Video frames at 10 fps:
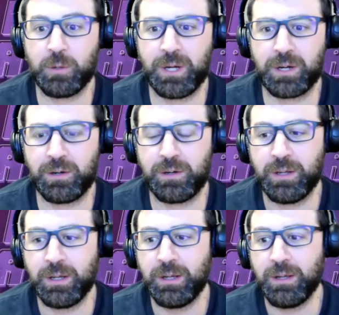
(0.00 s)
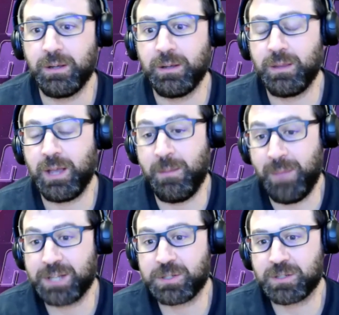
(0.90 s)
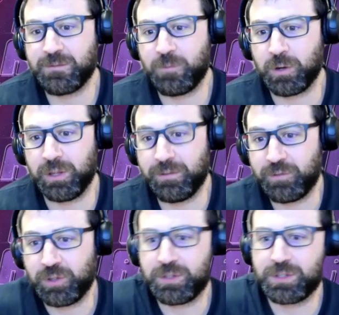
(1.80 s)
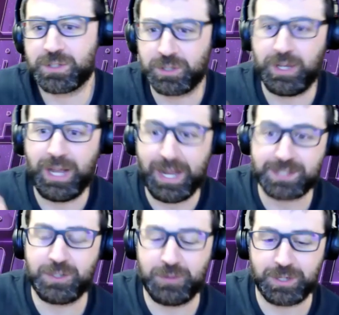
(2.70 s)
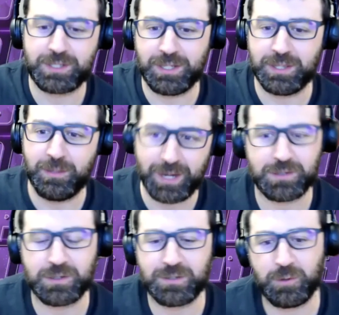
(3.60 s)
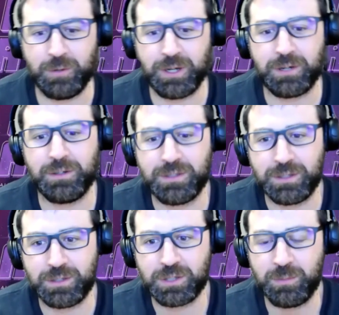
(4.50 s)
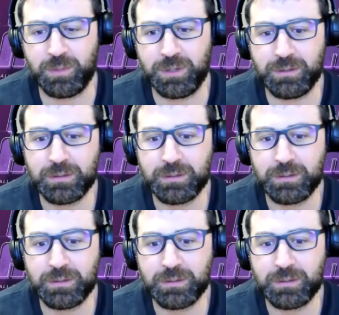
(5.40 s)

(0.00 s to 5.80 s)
record, a Masters 4 lifter still has to exceed the Masters 4 record to chip it.